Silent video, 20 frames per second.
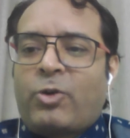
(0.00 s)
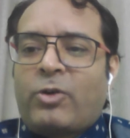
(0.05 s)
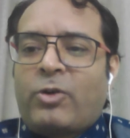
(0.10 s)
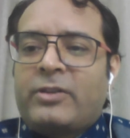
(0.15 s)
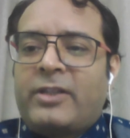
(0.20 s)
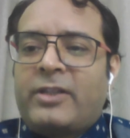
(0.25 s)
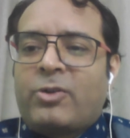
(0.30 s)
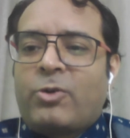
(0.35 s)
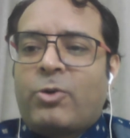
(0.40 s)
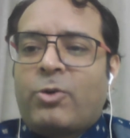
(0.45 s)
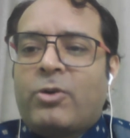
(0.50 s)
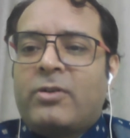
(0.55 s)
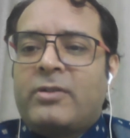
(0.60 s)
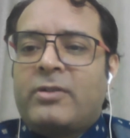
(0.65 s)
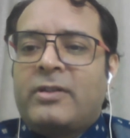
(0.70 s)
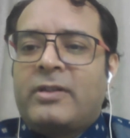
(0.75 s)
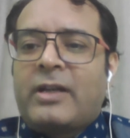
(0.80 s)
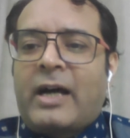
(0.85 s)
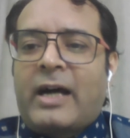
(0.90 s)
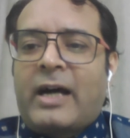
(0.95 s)
on their
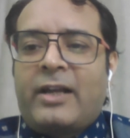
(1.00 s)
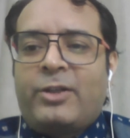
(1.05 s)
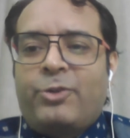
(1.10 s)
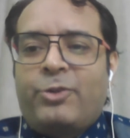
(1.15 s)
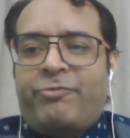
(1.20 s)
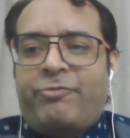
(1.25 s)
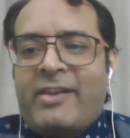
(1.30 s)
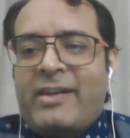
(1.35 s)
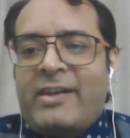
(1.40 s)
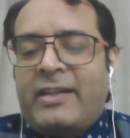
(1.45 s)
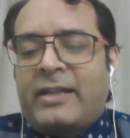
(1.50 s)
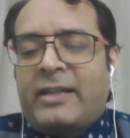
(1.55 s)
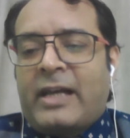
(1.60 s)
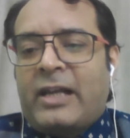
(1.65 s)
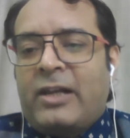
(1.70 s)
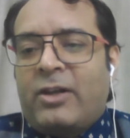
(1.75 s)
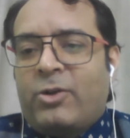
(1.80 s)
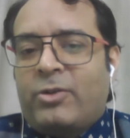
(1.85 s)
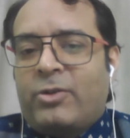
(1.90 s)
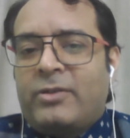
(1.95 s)
own? Are you feeling
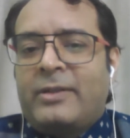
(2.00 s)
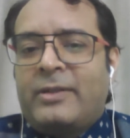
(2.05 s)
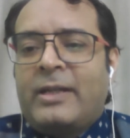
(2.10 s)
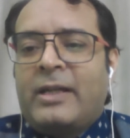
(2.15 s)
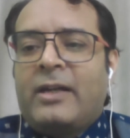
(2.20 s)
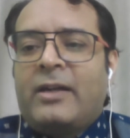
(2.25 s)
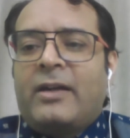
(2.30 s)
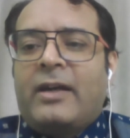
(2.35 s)
alone?